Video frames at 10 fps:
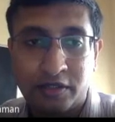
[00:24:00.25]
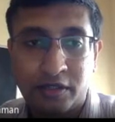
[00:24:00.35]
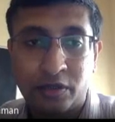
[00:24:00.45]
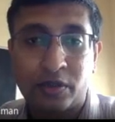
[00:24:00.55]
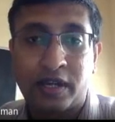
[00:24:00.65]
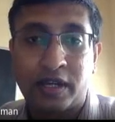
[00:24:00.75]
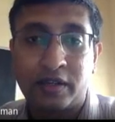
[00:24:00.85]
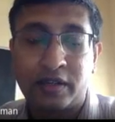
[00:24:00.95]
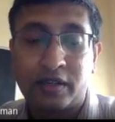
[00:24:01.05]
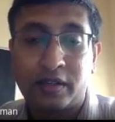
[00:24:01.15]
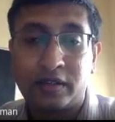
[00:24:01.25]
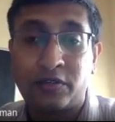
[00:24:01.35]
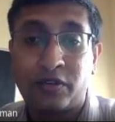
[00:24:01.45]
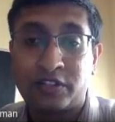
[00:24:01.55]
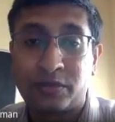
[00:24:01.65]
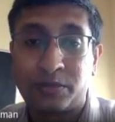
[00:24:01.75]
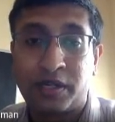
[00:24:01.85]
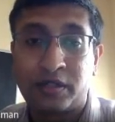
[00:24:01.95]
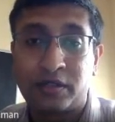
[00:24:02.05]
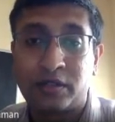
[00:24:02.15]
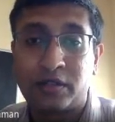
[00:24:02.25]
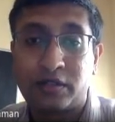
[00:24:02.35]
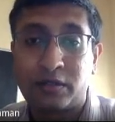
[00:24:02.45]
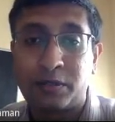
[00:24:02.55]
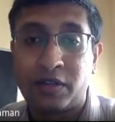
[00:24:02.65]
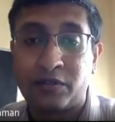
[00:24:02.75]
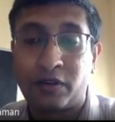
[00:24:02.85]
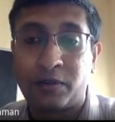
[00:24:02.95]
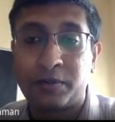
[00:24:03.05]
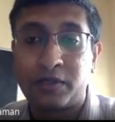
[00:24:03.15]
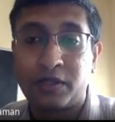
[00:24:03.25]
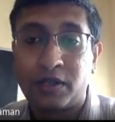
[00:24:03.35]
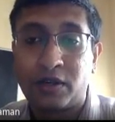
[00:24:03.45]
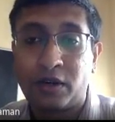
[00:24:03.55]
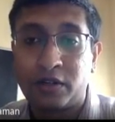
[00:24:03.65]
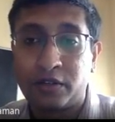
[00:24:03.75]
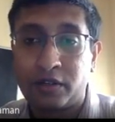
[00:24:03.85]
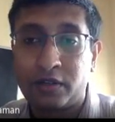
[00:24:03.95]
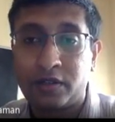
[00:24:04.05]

look at diffraction pattern being formed on your